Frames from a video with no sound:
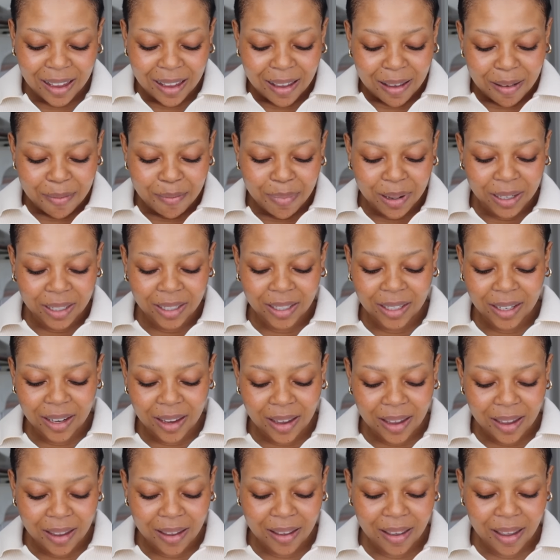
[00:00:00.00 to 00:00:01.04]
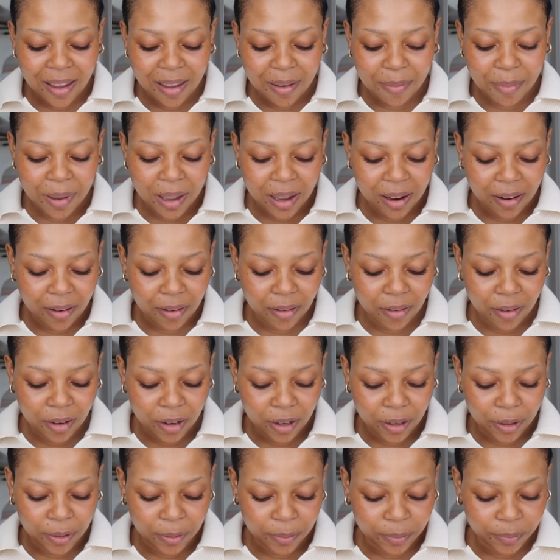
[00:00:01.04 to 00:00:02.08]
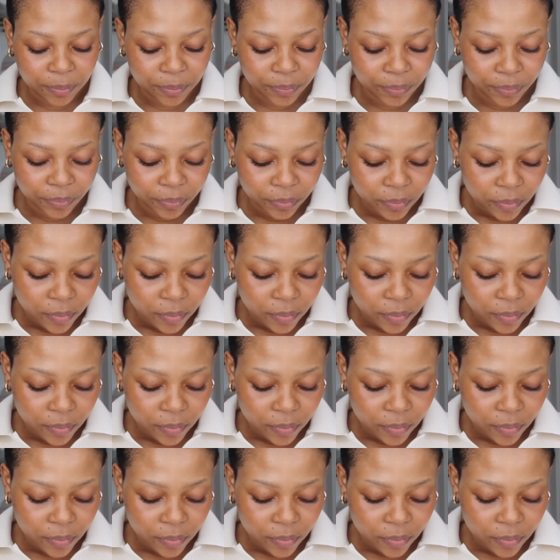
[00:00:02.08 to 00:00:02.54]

but yeah, I'm hungry.